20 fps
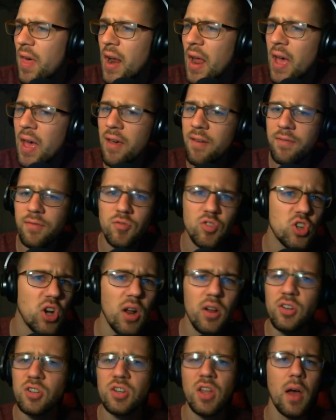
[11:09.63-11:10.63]
that I have
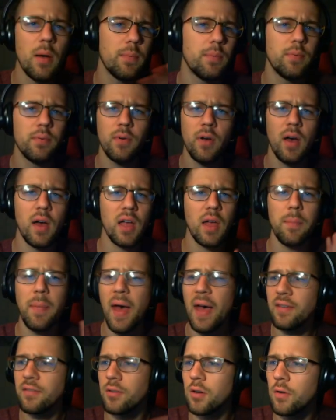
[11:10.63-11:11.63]
charged up a
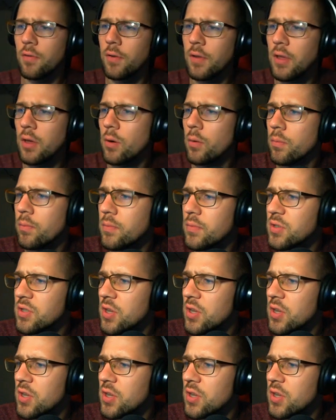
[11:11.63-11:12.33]
capacitor for you.